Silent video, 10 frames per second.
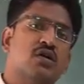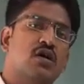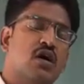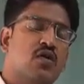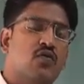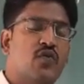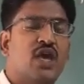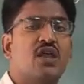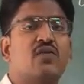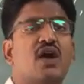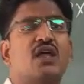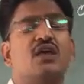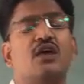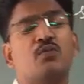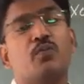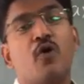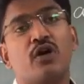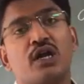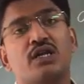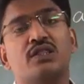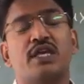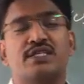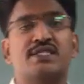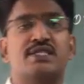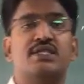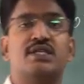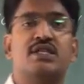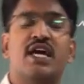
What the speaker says: a very important things